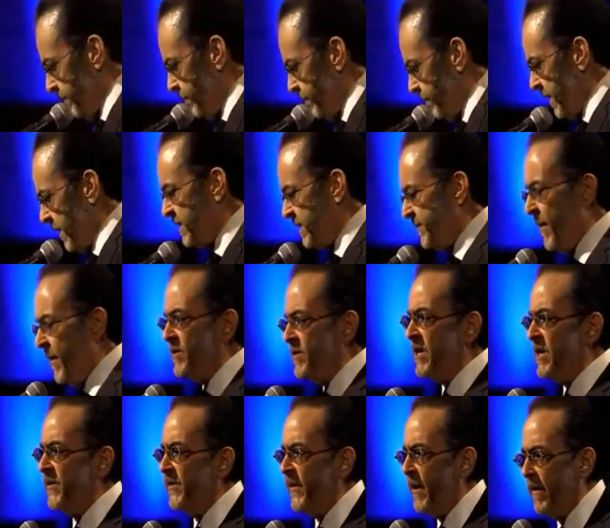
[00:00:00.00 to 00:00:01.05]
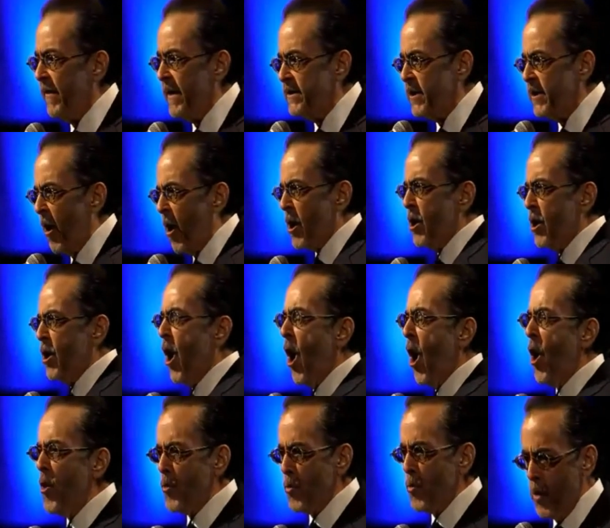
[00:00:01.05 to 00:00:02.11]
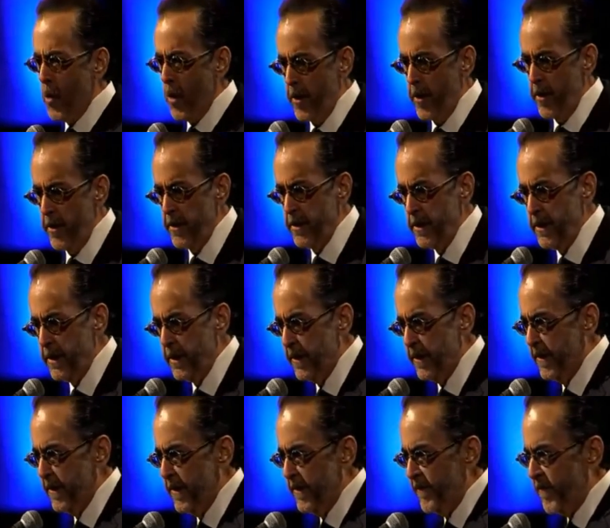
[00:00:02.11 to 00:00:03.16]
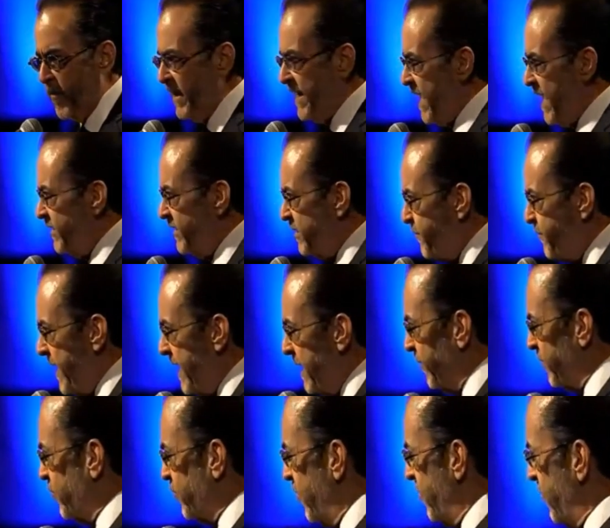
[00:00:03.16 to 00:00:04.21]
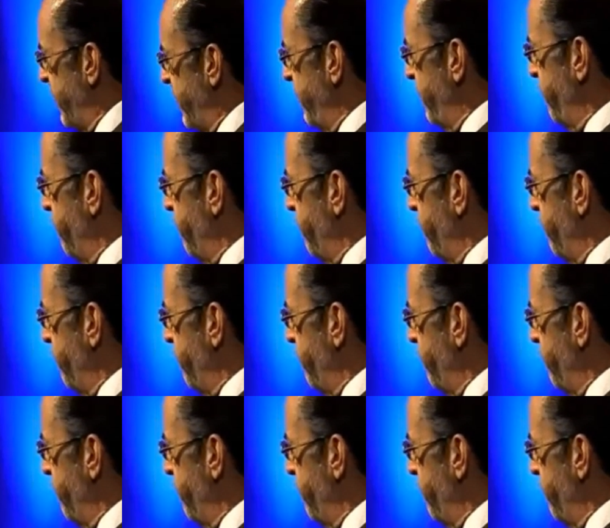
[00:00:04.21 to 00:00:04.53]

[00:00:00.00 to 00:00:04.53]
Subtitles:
conspiracy theories are code word for the unspeakable truth.